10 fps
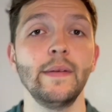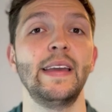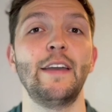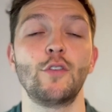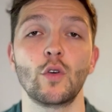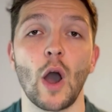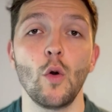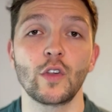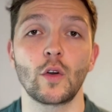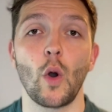if your
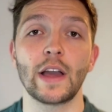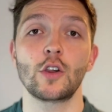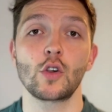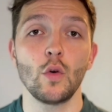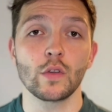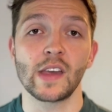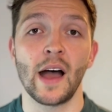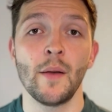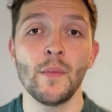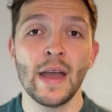goals are quite
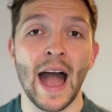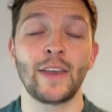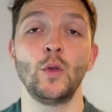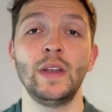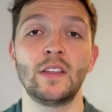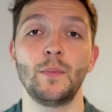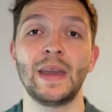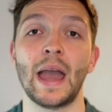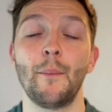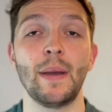short-term and you need to
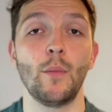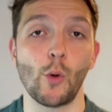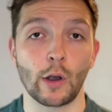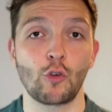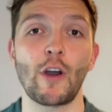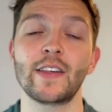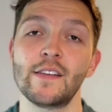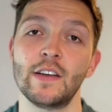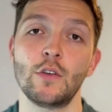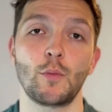be a bit more aggressive
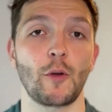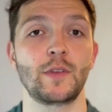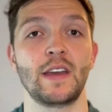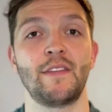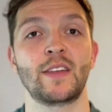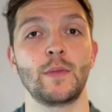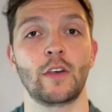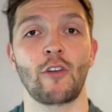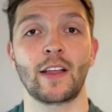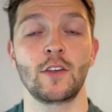in your property investment
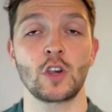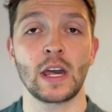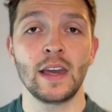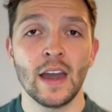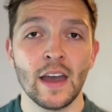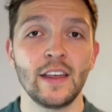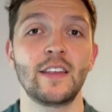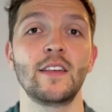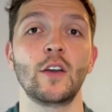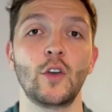strategy, this
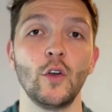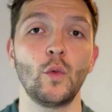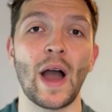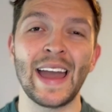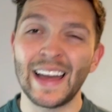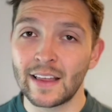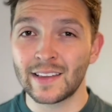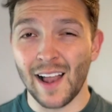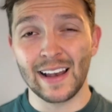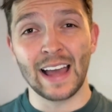is a good way, a
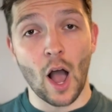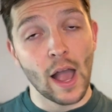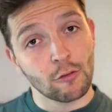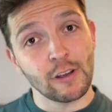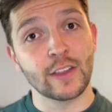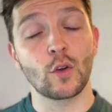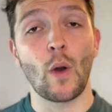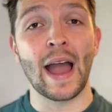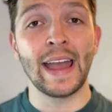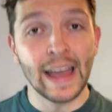slightly higher risk
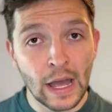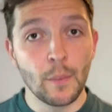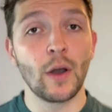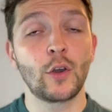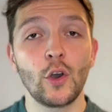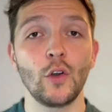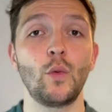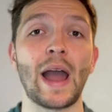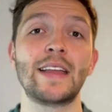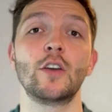way, but a good
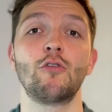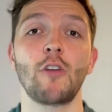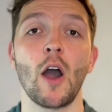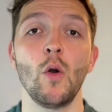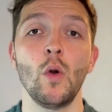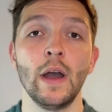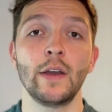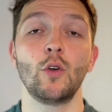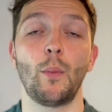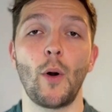way to grow
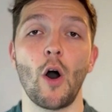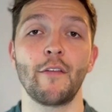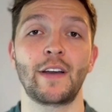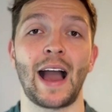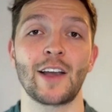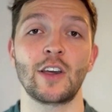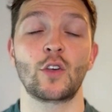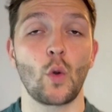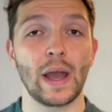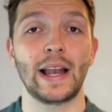your pot of cash as
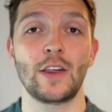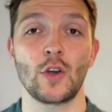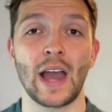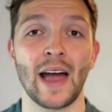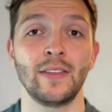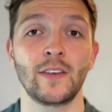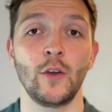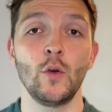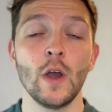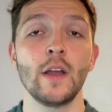quickly as you can
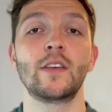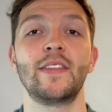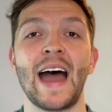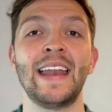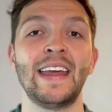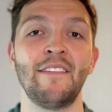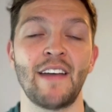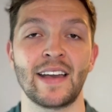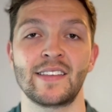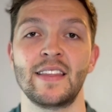to then
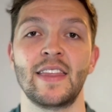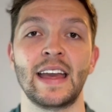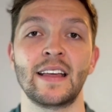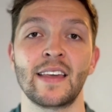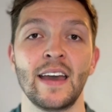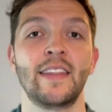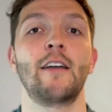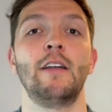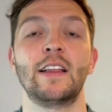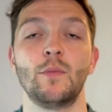invest in things that are
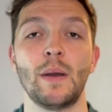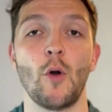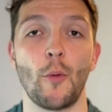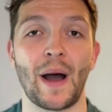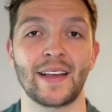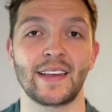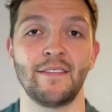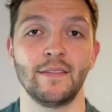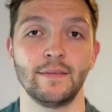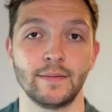a little bit more passive.
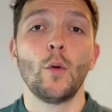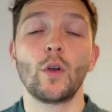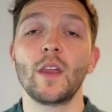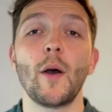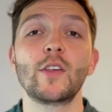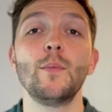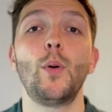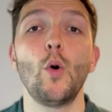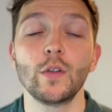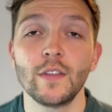One of the most
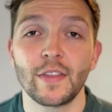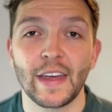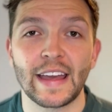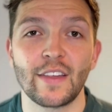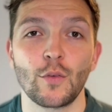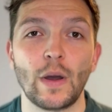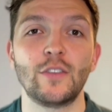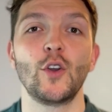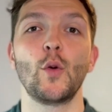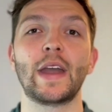important things when
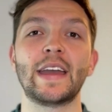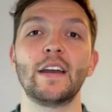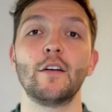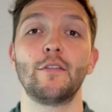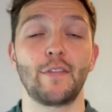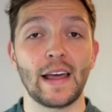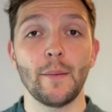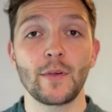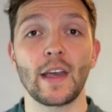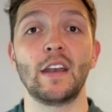doing
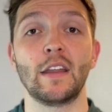flips and